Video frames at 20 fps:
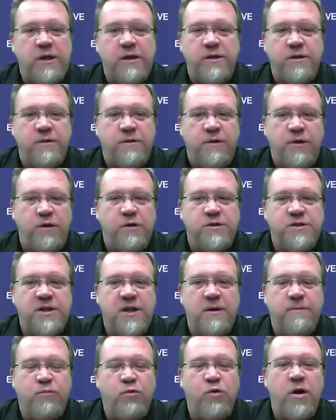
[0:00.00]
you
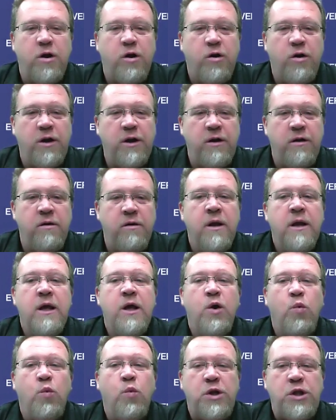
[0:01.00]
said a point earlier,
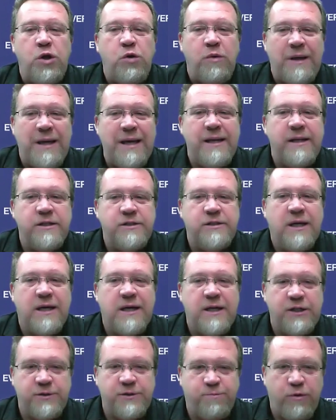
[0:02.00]
when you get a
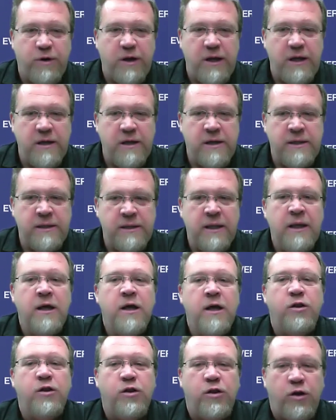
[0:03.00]
SATA spray gun,
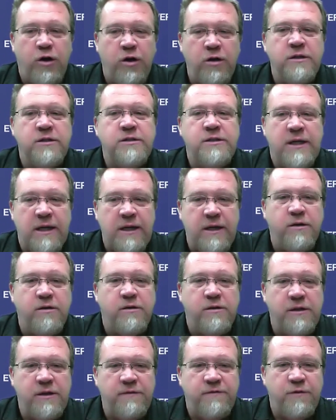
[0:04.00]
learn the
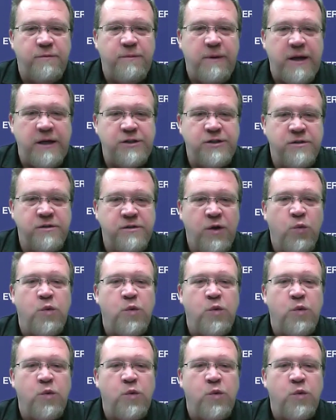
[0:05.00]
technical information.